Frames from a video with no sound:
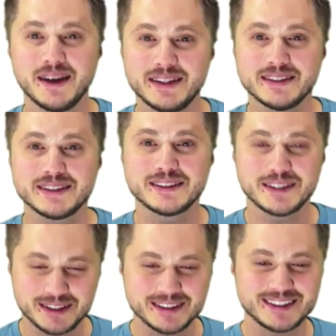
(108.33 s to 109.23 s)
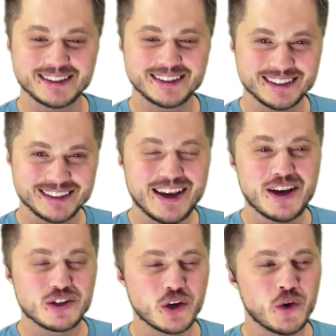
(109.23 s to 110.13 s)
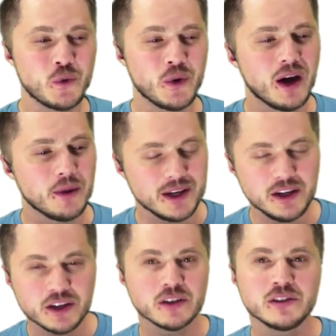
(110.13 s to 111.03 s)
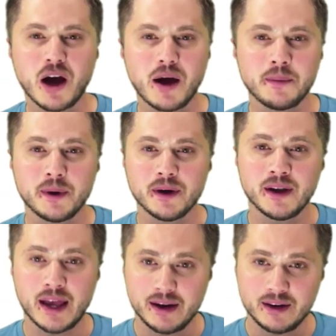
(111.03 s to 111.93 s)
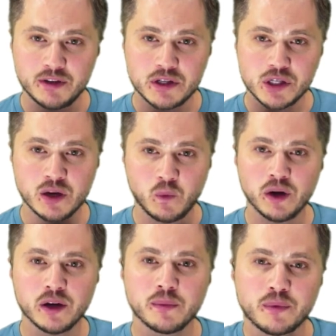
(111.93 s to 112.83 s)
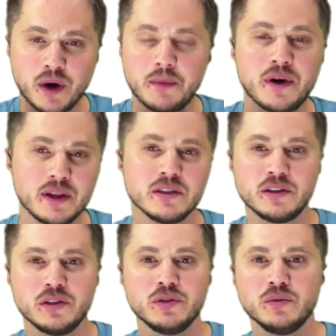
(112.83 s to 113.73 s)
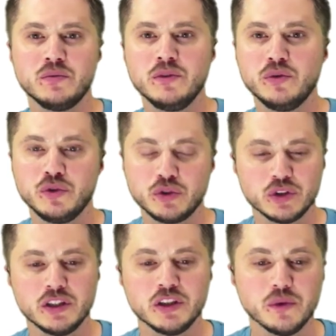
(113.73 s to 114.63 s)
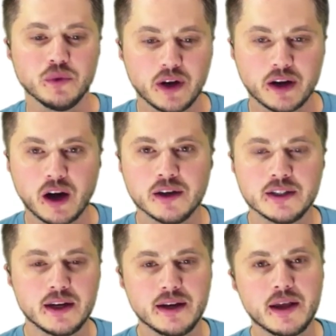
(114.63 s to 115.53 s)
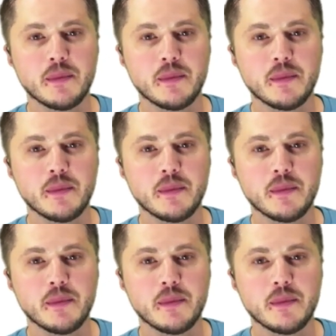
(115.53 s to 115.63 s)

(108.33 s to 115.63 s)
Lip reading: Nice. So in your job at InVision, what are the primary things that you usually do, like on a day-to-day